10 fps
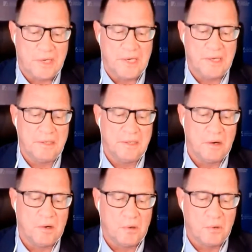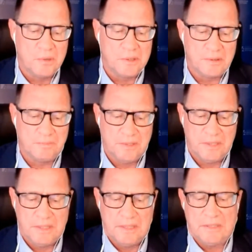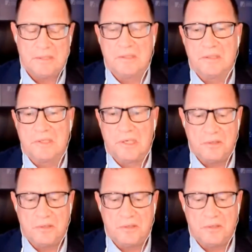can hold the